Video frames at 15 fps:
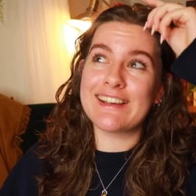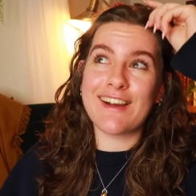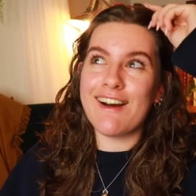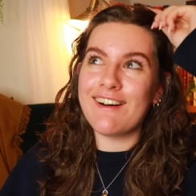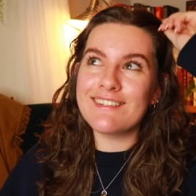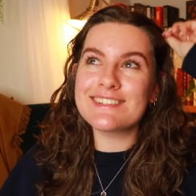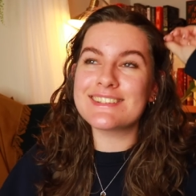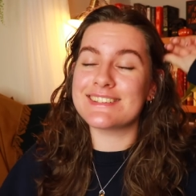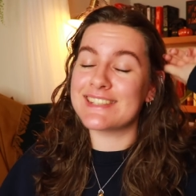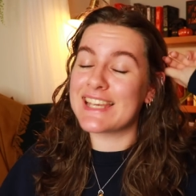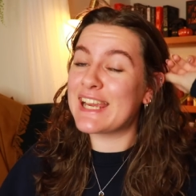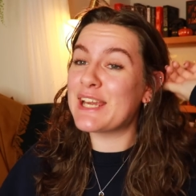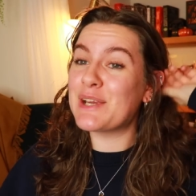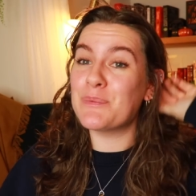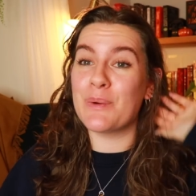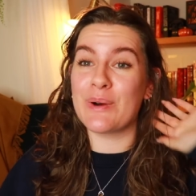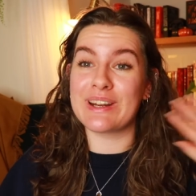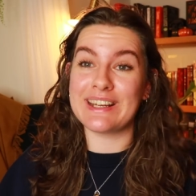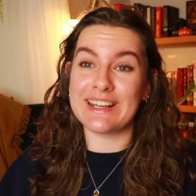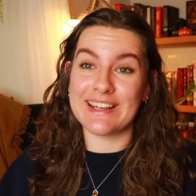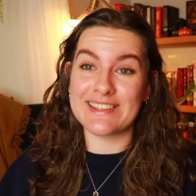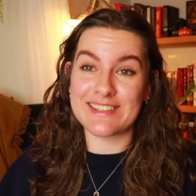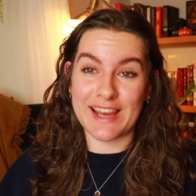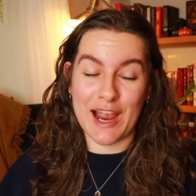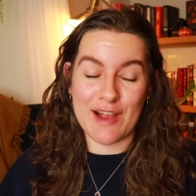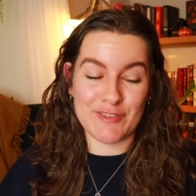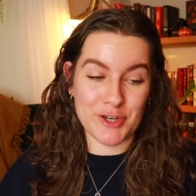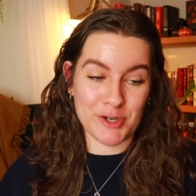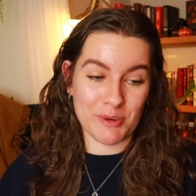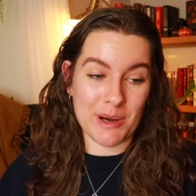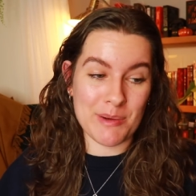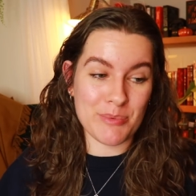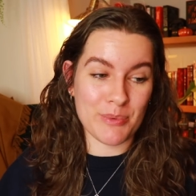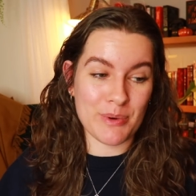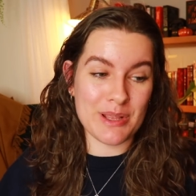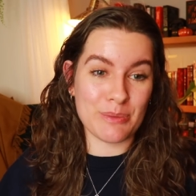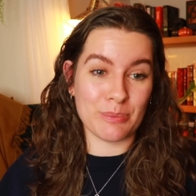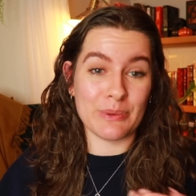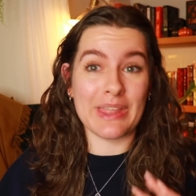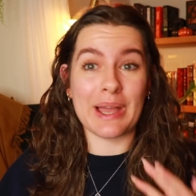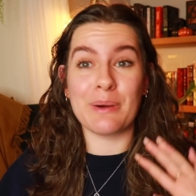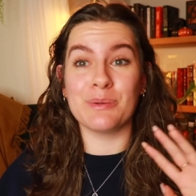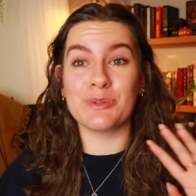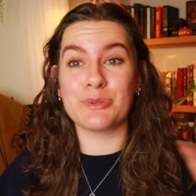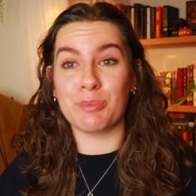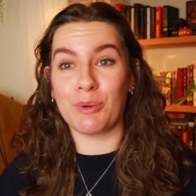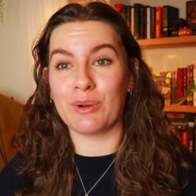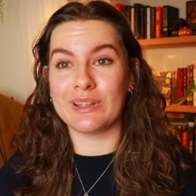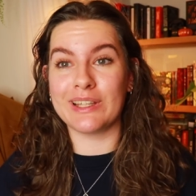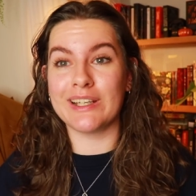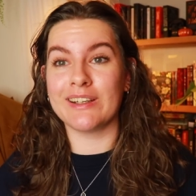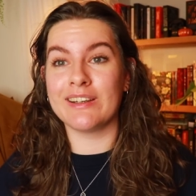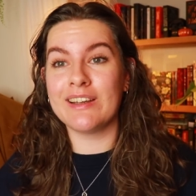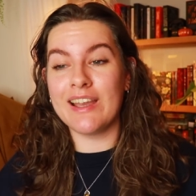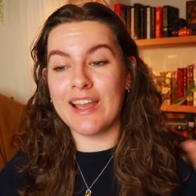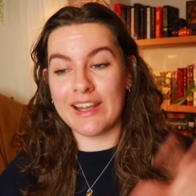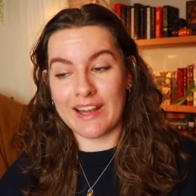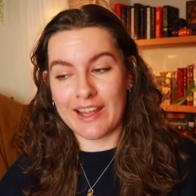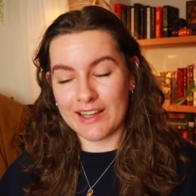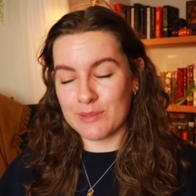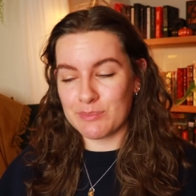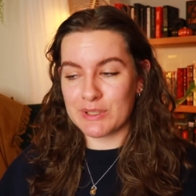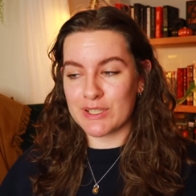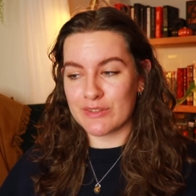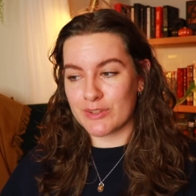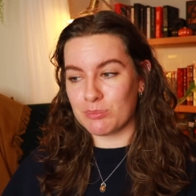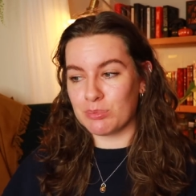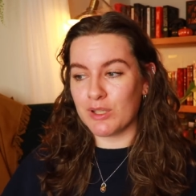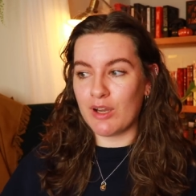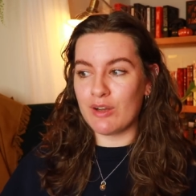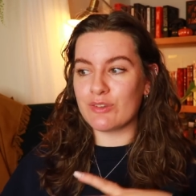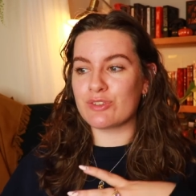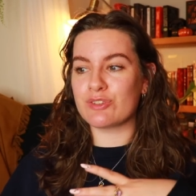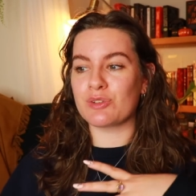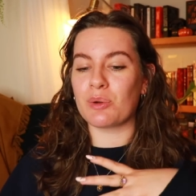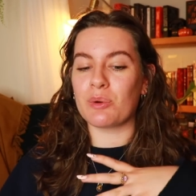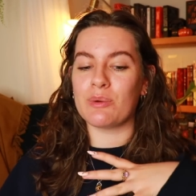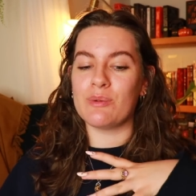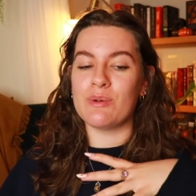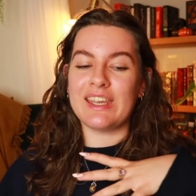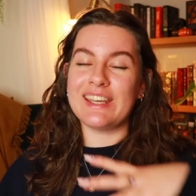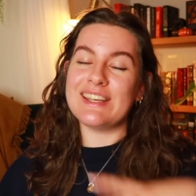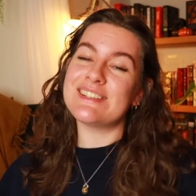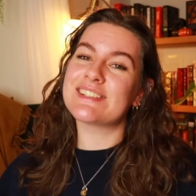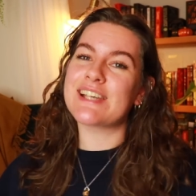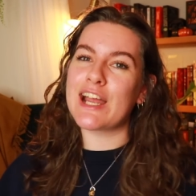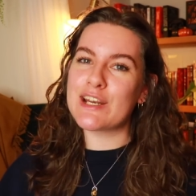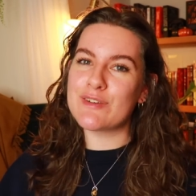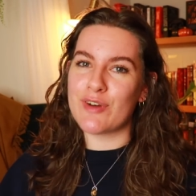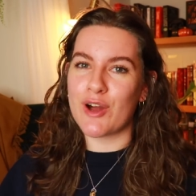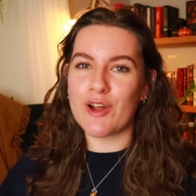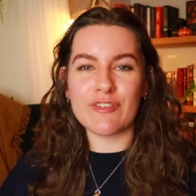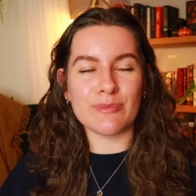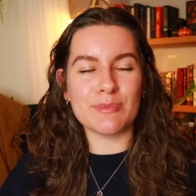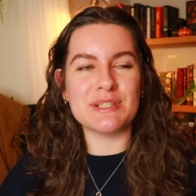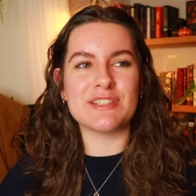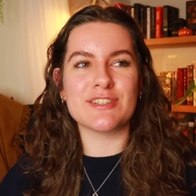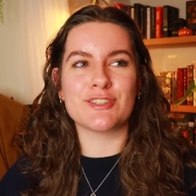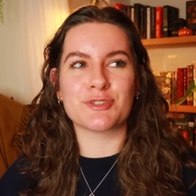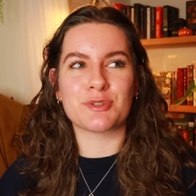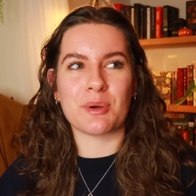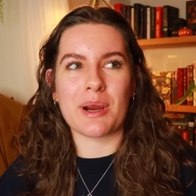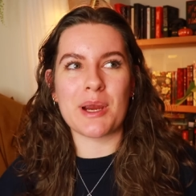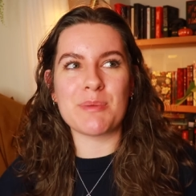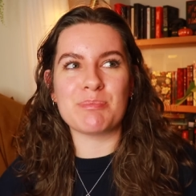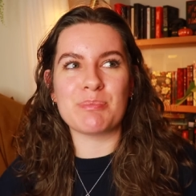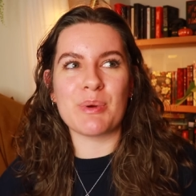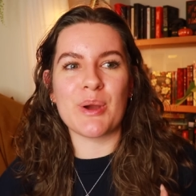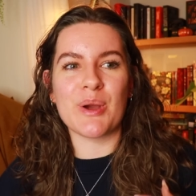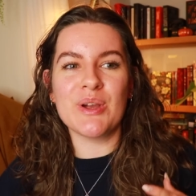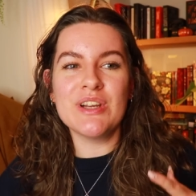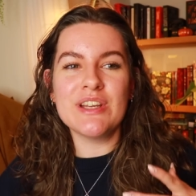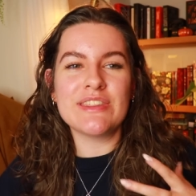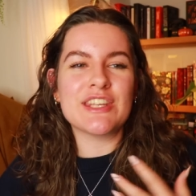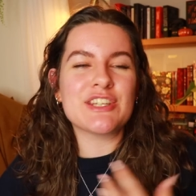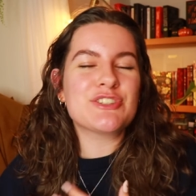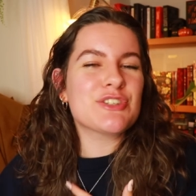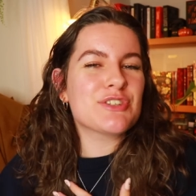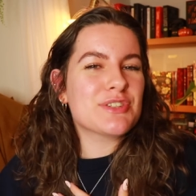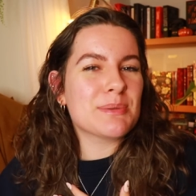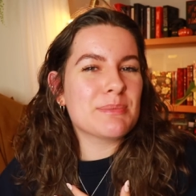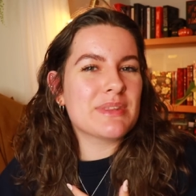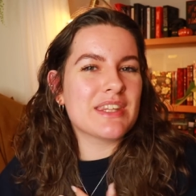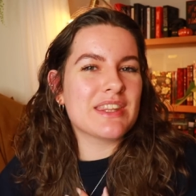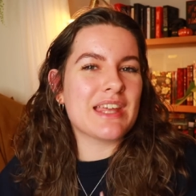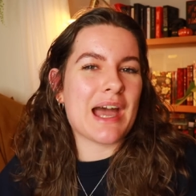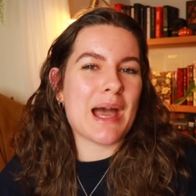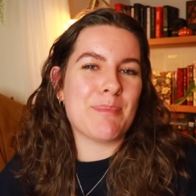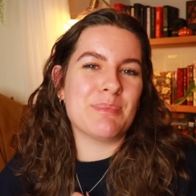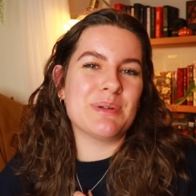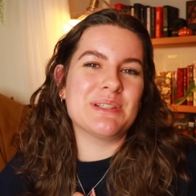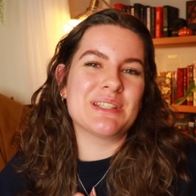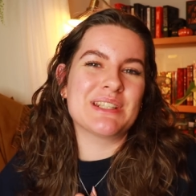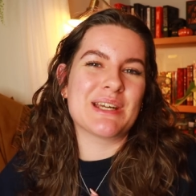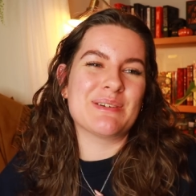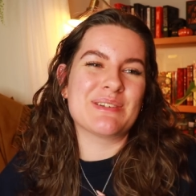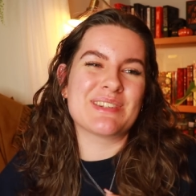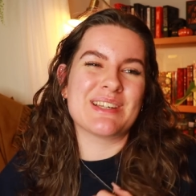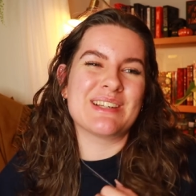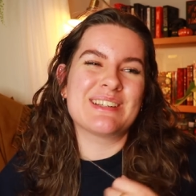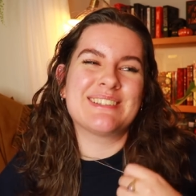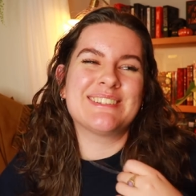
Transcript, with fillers: can't say what it is I have a gripe with without spoiling an element of the plot, so it is kind of hard for me to describe, but there's just something that happened and I was like,